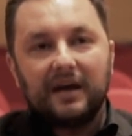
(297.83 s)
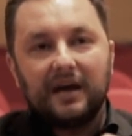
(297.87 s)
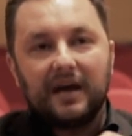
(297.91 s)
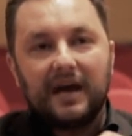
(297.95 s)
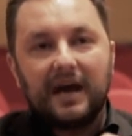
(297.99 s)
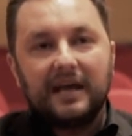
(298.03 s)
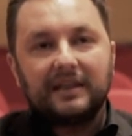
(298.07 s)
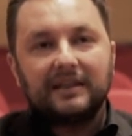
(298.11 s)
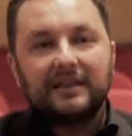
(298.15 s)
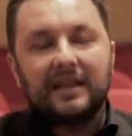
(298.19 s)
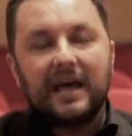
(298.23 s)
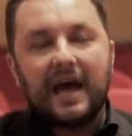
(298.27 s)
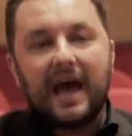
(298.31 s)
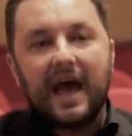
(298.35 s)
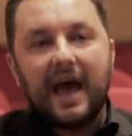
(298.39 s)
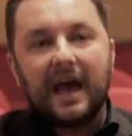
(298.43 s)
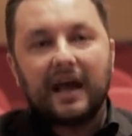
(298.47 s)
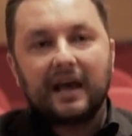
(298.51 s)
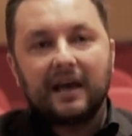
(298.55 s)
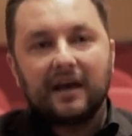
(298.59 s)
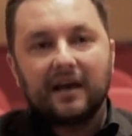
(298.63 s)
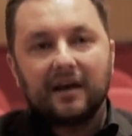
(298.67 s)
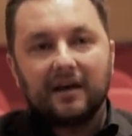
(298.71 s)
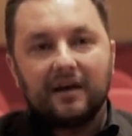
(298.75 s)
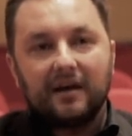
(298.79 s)

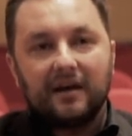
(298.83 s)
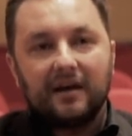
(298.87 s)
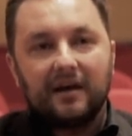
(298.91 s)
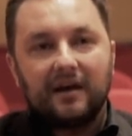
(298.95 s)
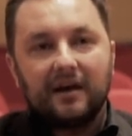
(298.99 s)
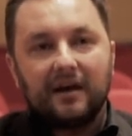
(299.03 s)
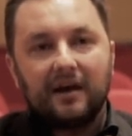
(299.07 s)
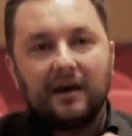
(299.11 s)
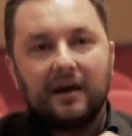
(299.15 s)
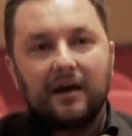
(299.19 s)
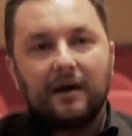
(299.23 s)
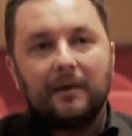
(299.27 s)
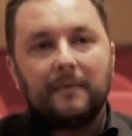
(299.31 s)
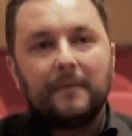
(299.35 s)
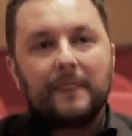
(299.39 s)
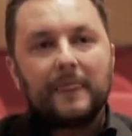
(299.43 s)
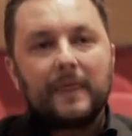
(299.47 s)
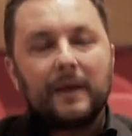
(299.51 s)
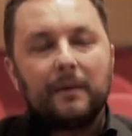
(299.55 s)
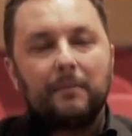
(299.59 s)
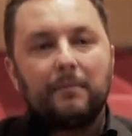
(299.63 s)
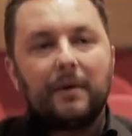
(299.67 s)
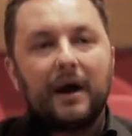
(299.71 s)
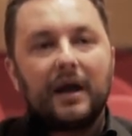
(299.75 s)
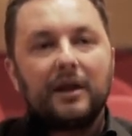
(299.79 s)
attack
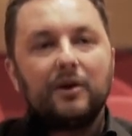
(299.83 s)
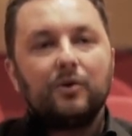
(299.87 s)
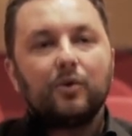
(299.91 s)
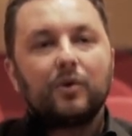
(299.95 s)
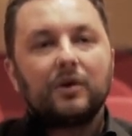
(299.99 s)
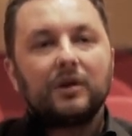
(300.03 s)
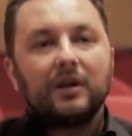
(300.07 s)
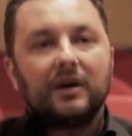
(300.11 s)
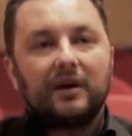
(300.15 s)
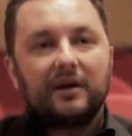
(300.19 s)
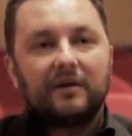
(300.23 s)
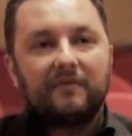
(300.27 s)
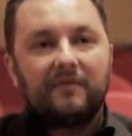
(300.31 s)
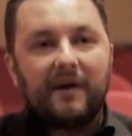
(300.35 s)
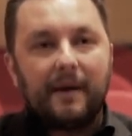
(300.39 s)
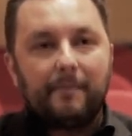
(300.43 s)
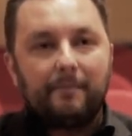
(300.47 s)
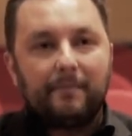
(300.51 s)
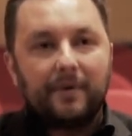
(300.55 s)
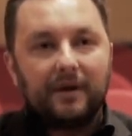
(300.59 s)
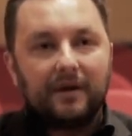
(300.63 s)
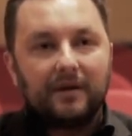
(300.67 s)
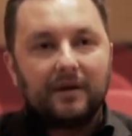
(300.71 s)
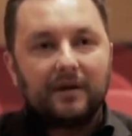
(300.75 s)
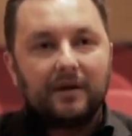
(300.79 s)
by nuclear
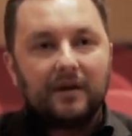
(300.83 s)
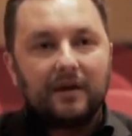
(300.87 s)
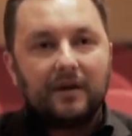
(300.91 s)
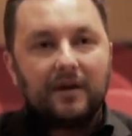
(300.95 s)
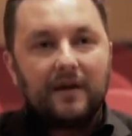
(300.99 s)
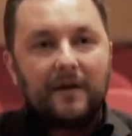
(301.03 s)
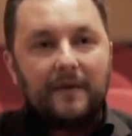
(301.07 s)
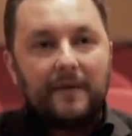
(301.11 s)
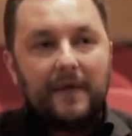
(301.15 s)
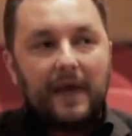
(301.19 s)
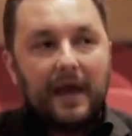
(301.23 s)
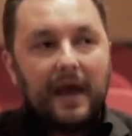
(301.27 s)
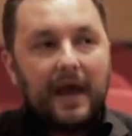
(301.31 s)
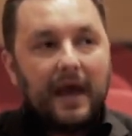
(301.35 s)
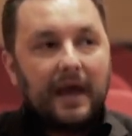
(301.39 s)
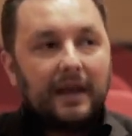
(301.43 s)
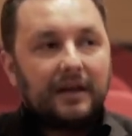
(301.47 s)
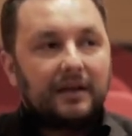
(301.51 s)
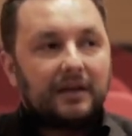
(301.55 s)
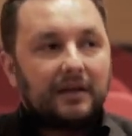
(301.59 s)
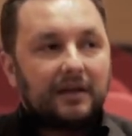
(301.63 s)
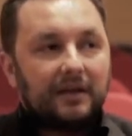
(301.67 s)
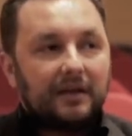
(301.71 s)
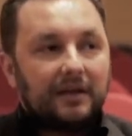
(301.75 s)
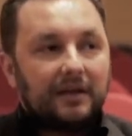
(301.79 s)
weapon. And